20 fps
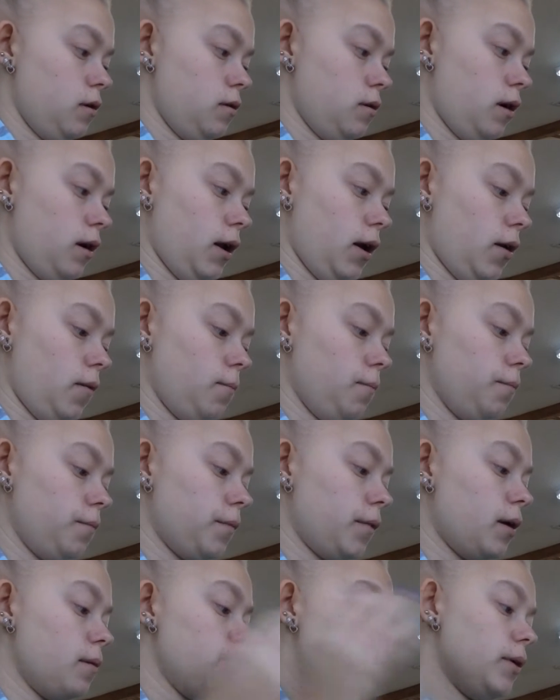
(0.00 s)
Not now.
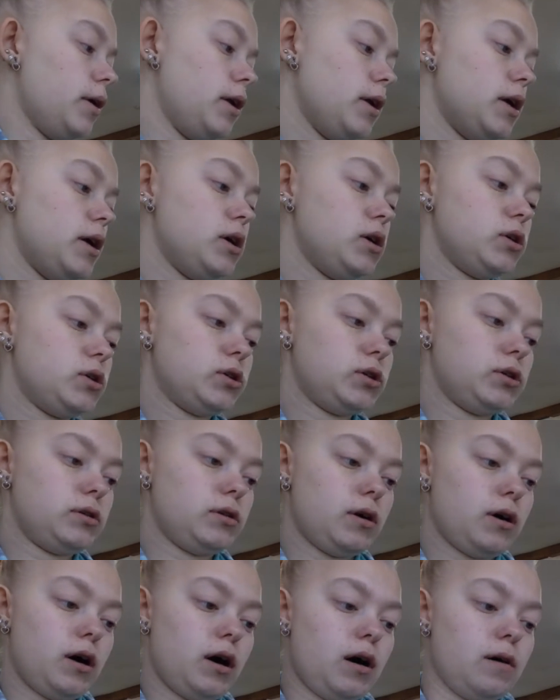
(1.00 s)
But it
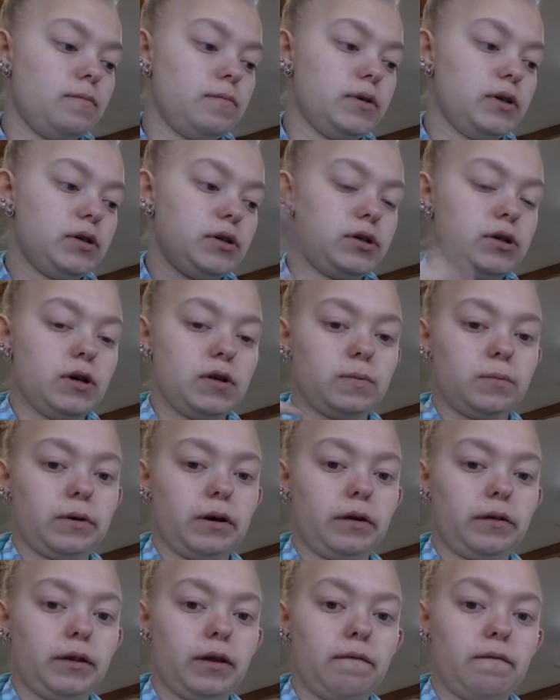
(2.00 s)
shows
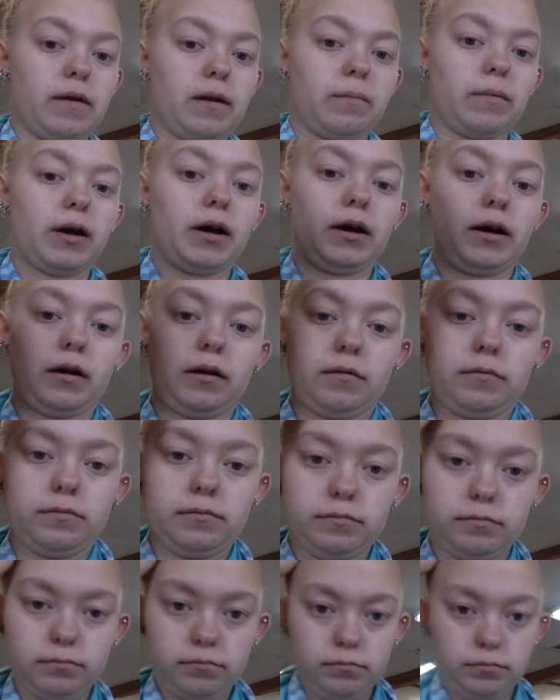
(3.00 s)
where I live and I'm not going
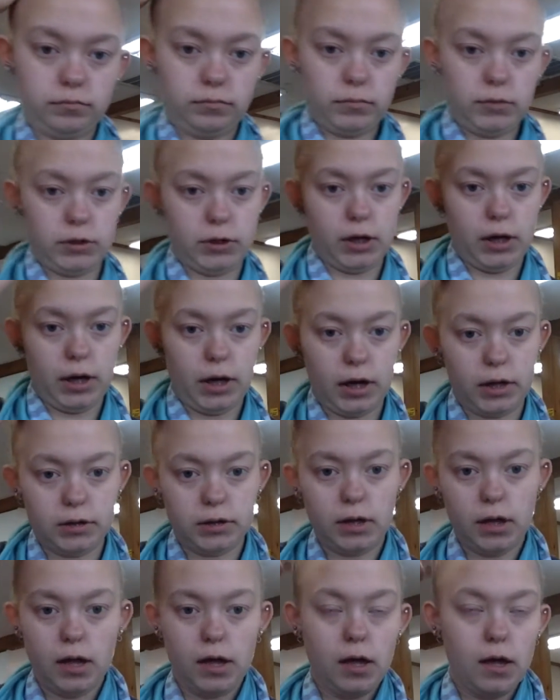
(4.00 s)
to show you
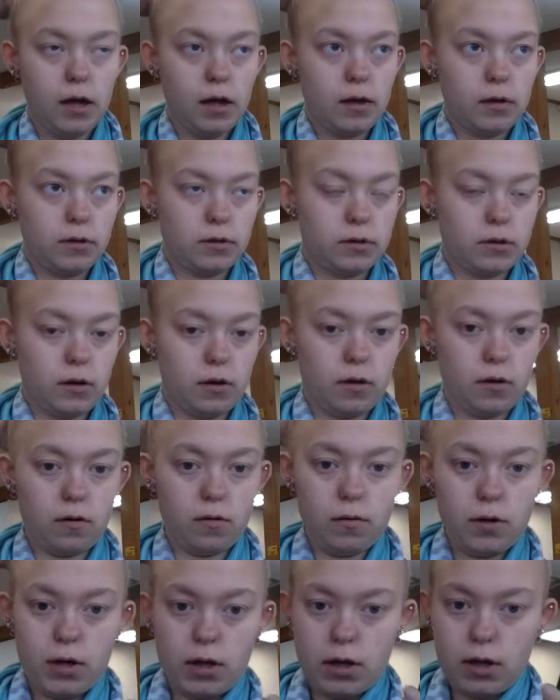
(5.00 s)
guys.
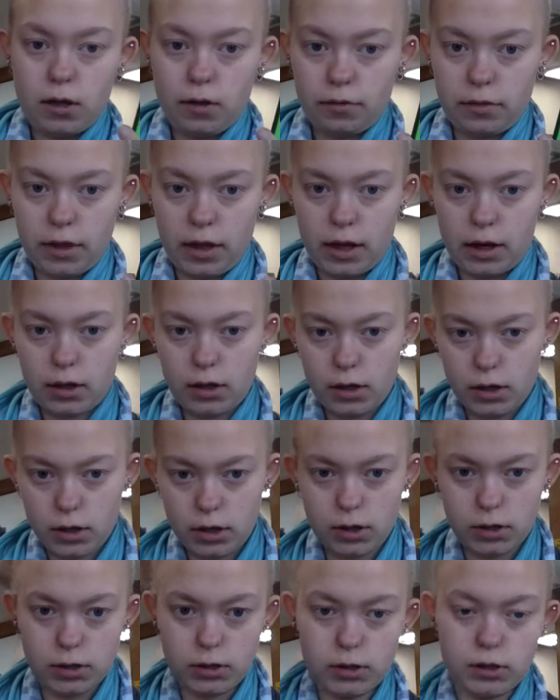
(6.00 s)
So, that
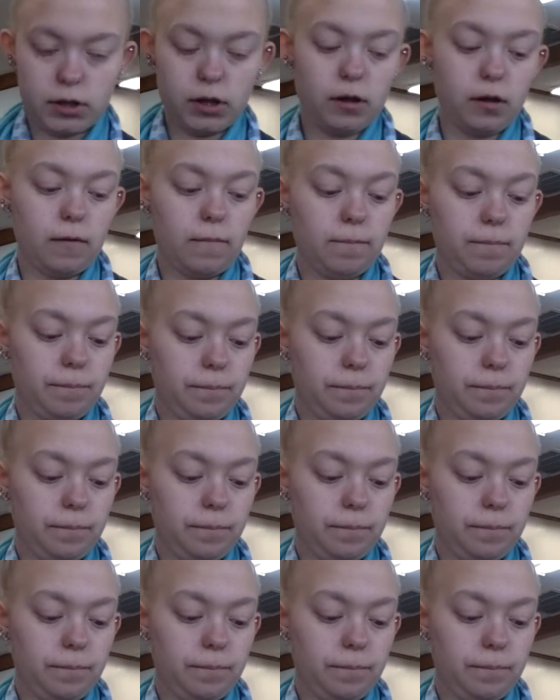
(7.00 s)
is